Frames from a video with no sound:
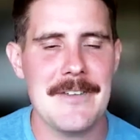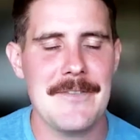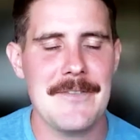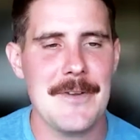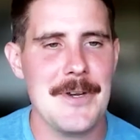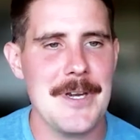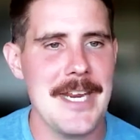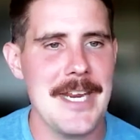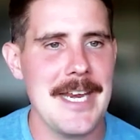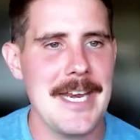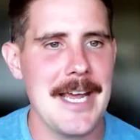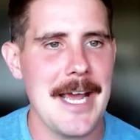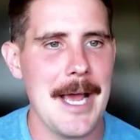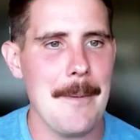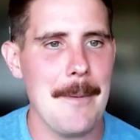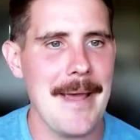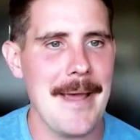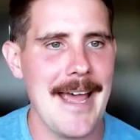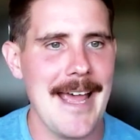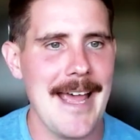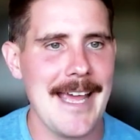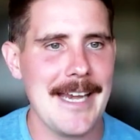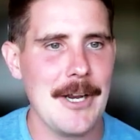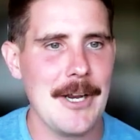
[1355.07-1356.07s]
If you need a
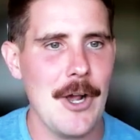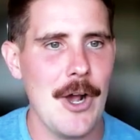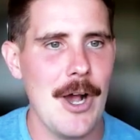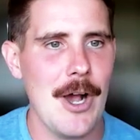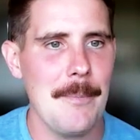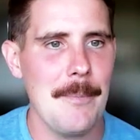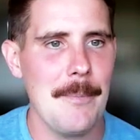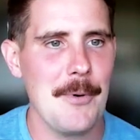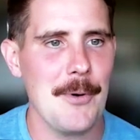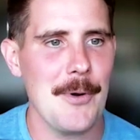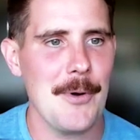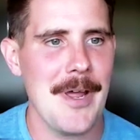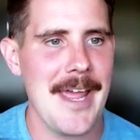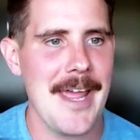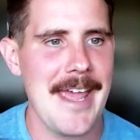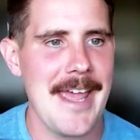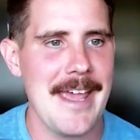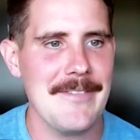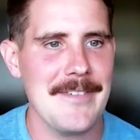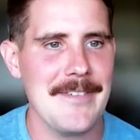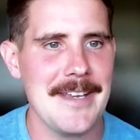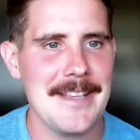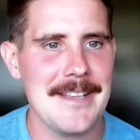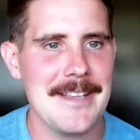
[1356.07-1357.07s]
bad cop or a
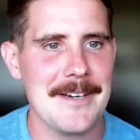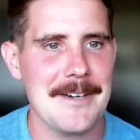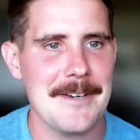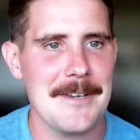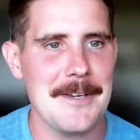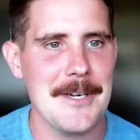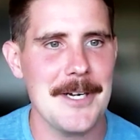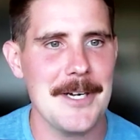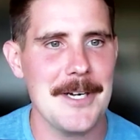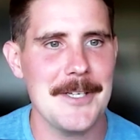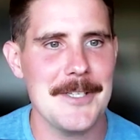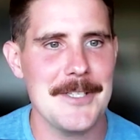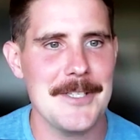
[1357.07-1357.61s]
heavy, there you go.